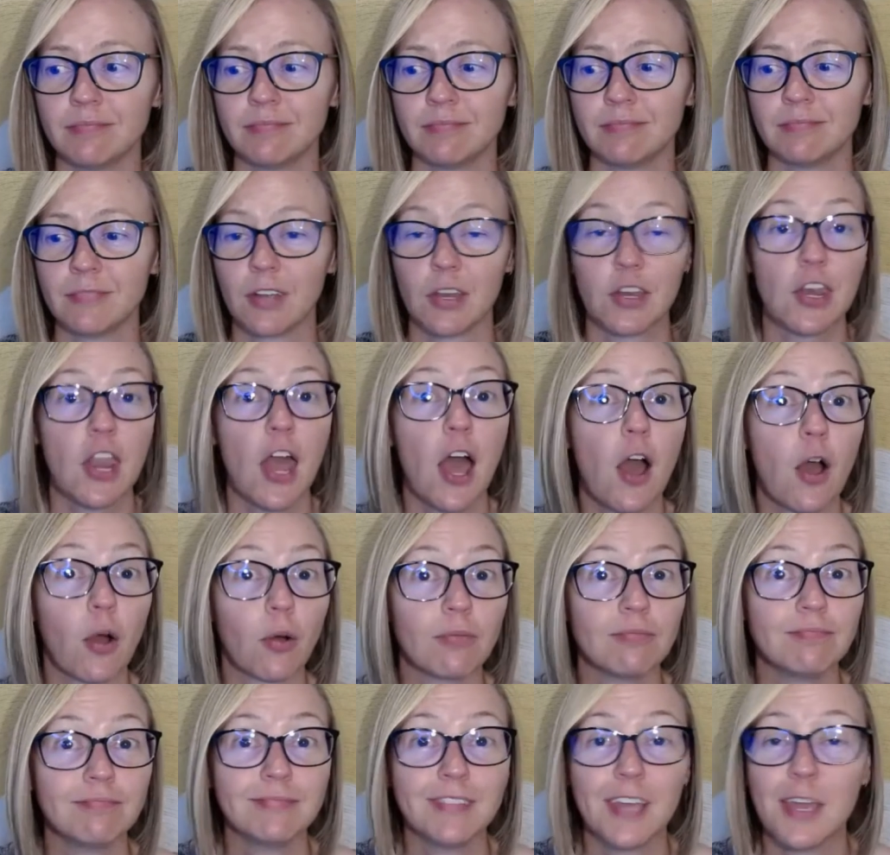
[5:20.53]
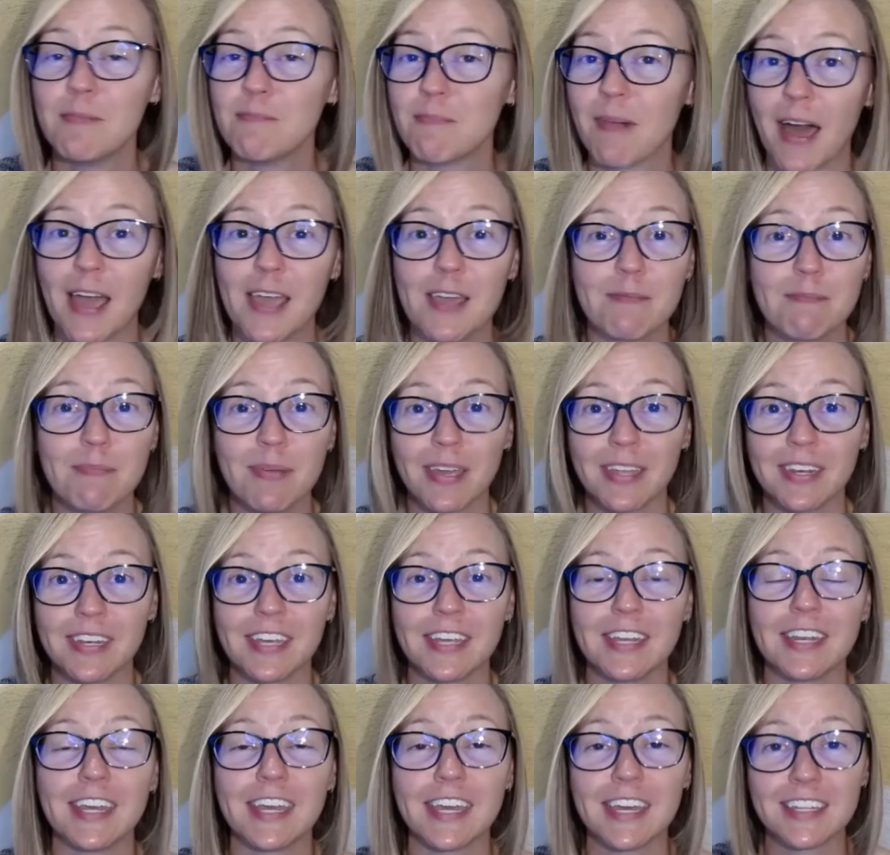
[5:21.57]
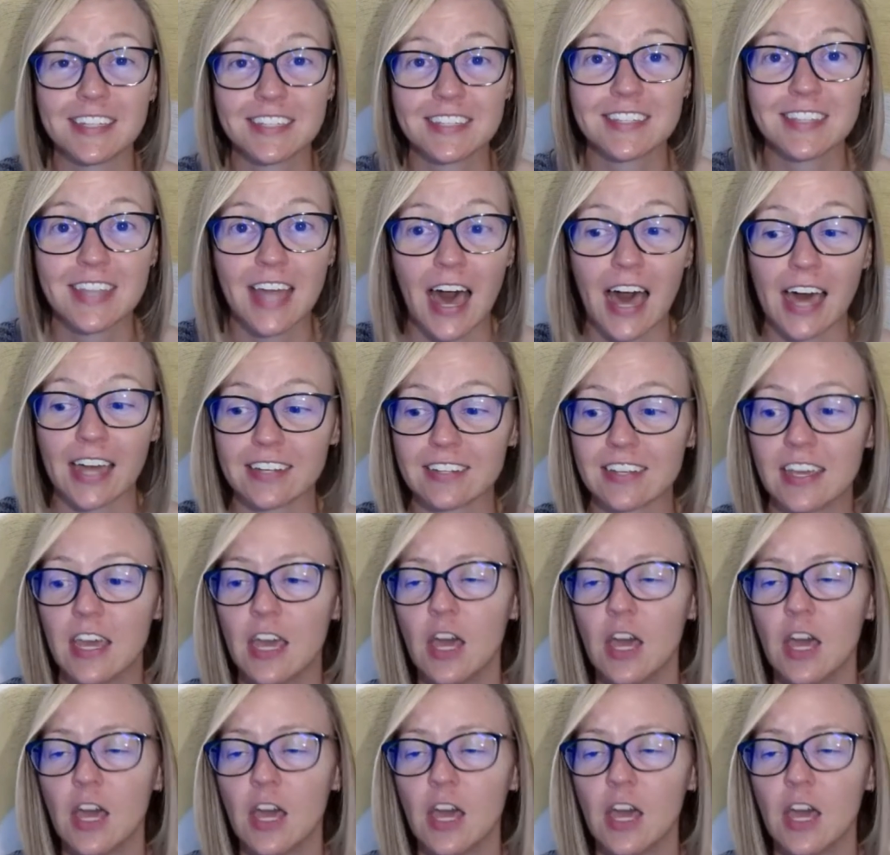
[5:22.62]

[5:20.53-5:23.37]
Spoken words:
No, in my opinion, it's not.